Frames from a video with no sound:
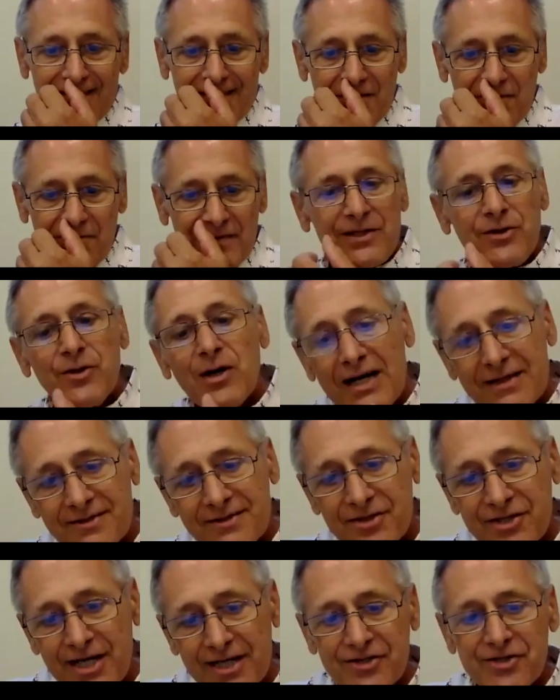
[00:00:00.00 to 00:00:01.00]
When you
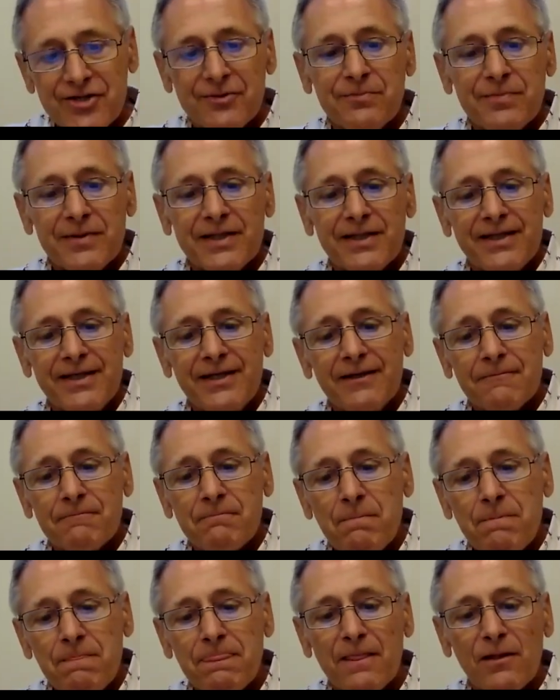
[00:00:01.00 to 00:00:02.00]
ask ChatGPT,
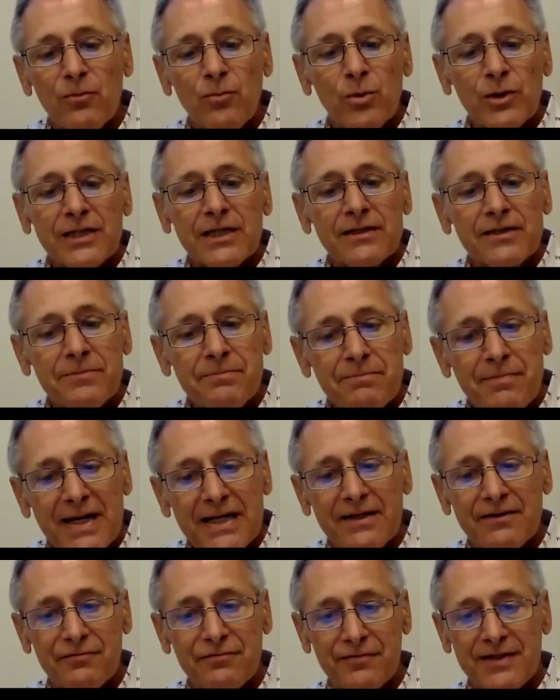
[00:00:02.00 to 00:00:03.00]
what are the
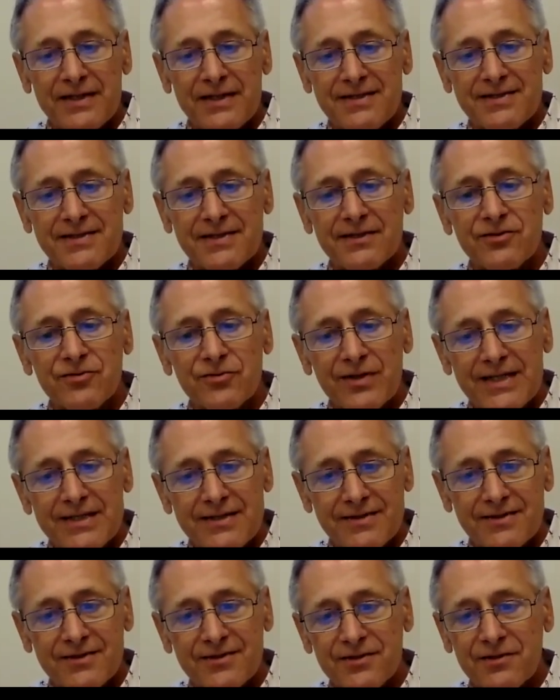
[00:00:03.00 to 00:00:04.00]
benefits and
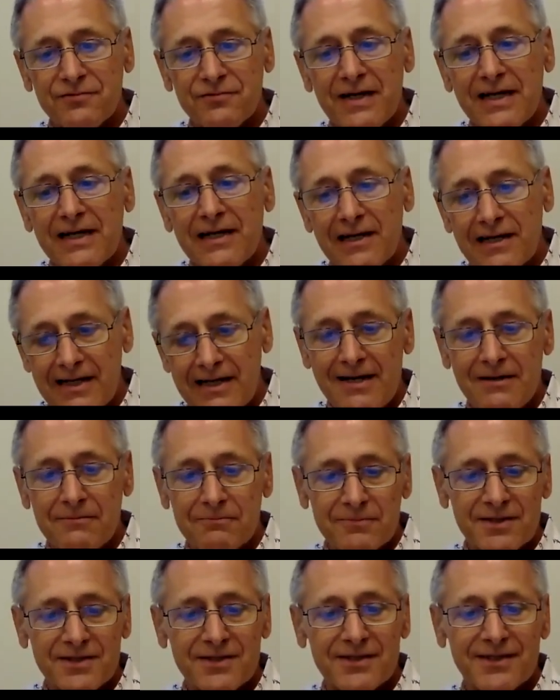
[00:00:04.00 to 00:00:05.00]
risks of
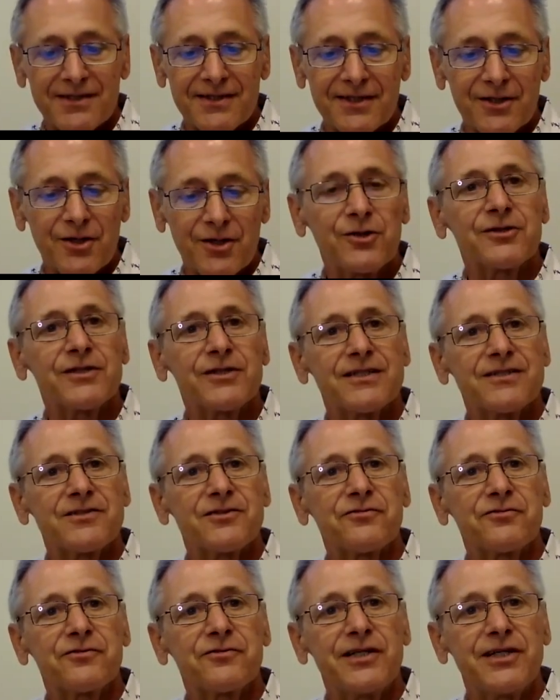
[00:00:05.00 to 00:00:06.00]
LLMs in the
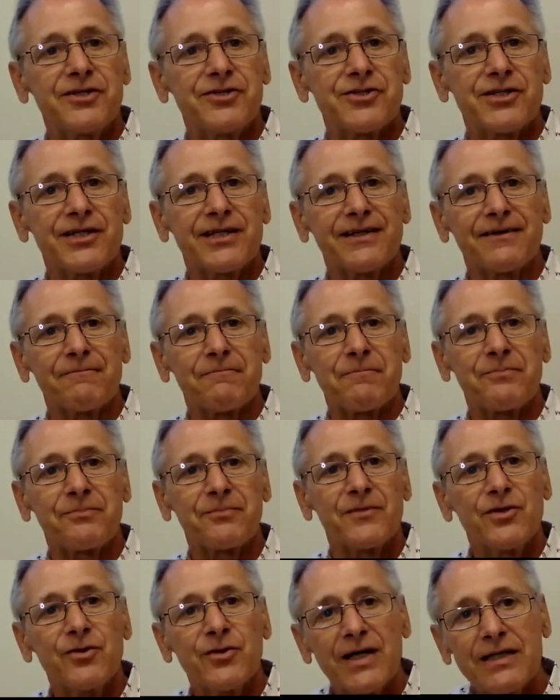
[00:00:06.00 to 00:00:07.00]
context of teaching?
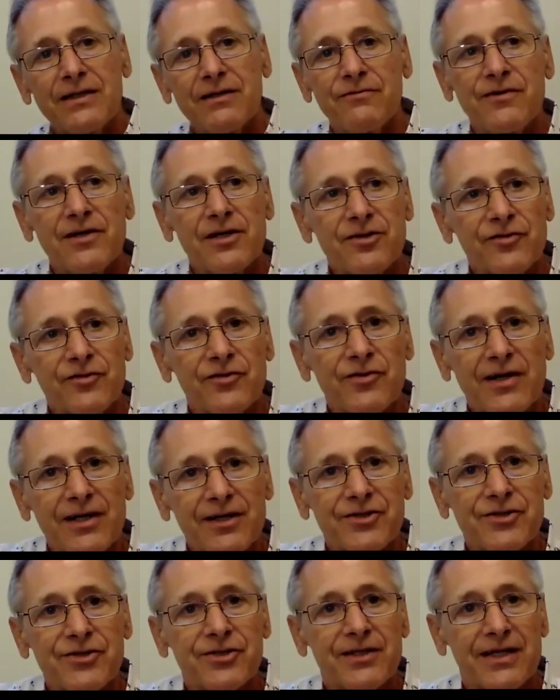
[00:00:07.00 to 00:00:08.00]
You get a very
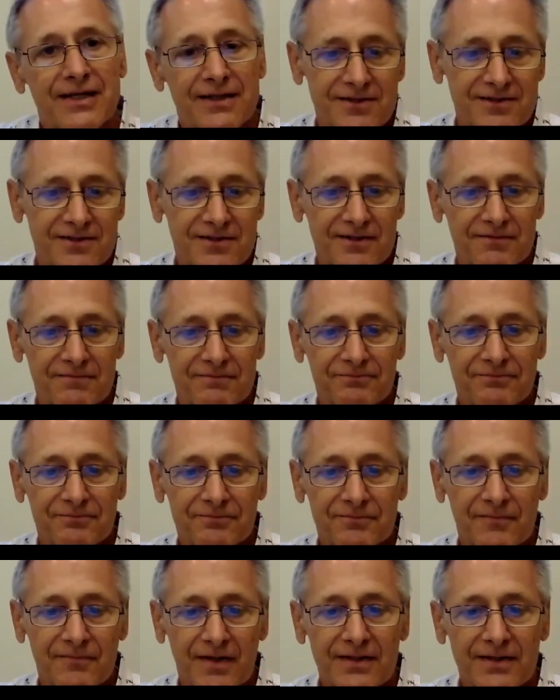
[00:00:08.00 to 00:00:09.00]
structured answer.
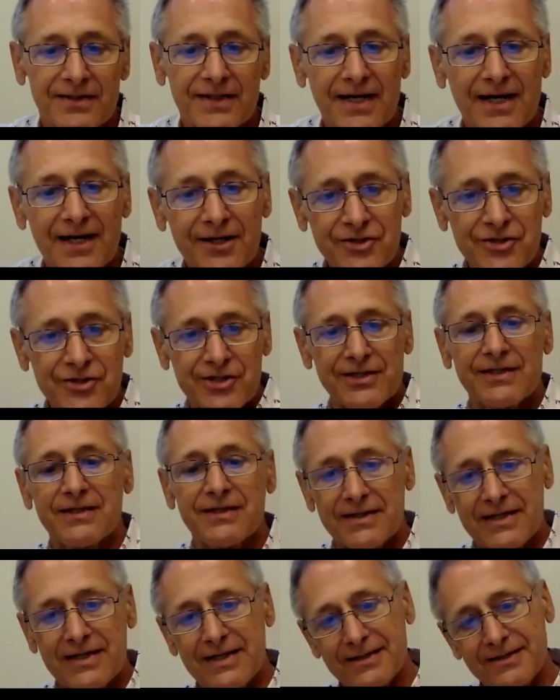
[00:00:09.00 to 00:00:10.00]
The answer,
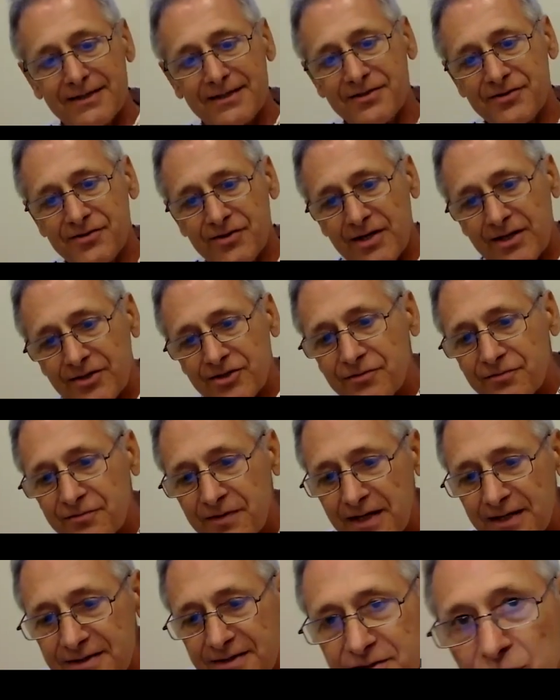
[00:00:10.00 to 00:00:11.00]
the, the structure of
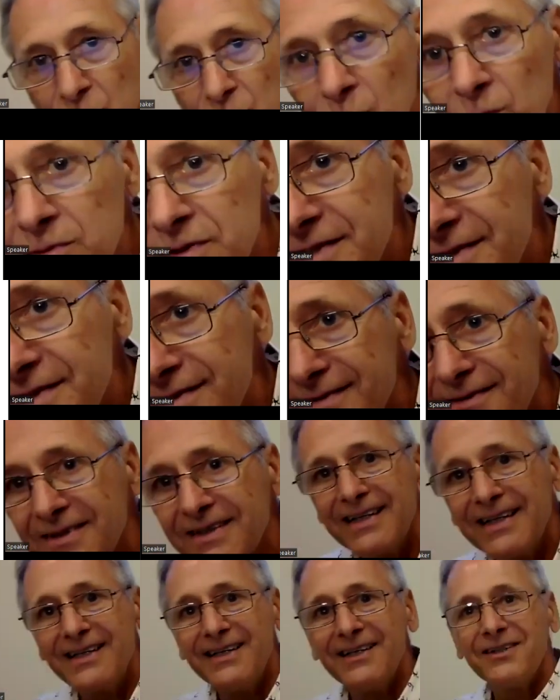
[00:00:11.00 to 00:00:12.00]
answer always,
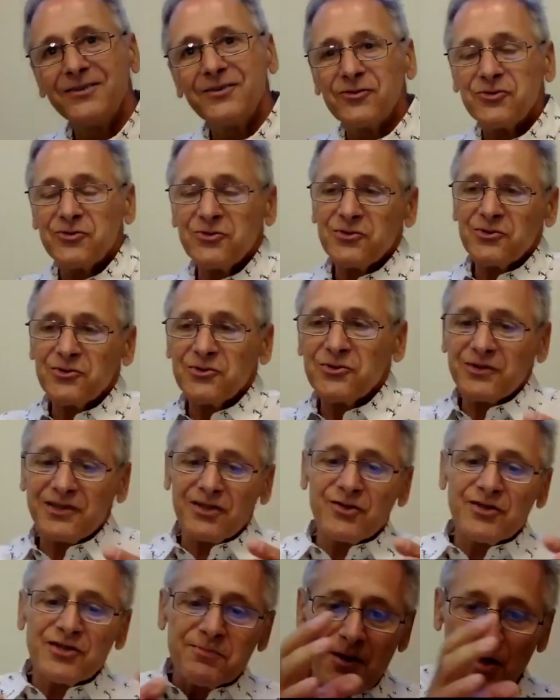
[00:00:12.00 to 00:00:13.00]
the, the
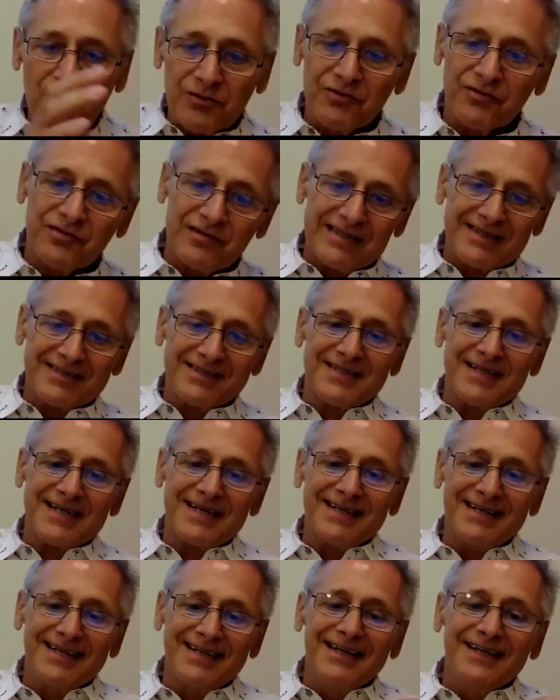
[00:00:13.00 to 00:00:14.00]
response, let's
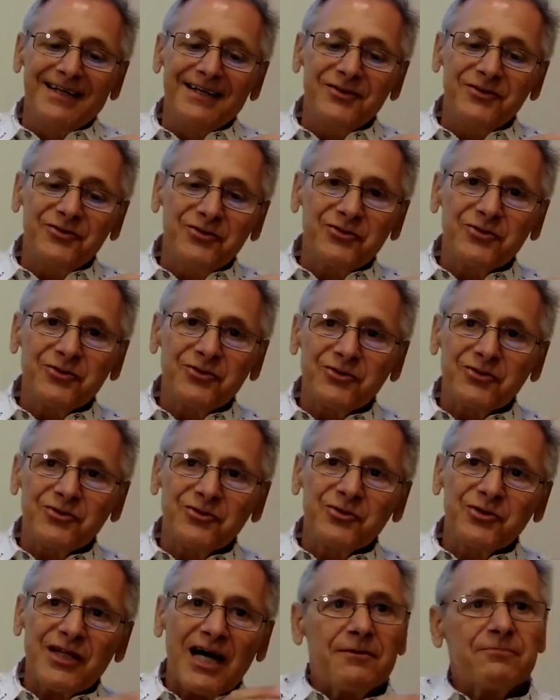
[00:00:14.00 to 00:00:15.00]
say, to,
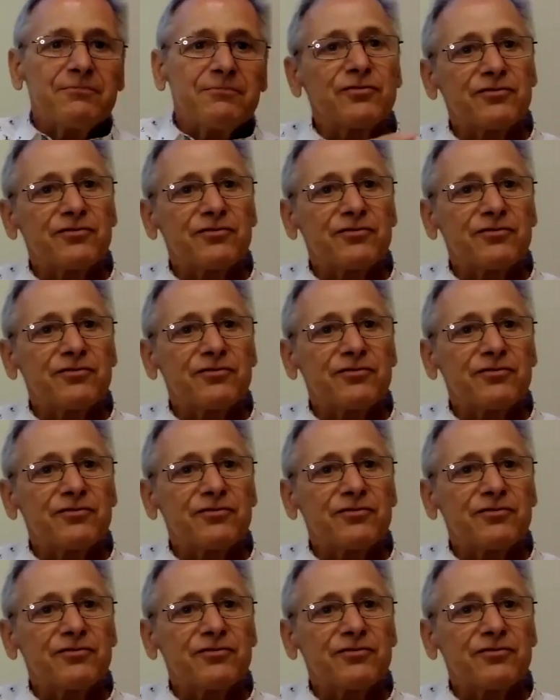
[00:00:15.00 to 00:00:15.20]
to type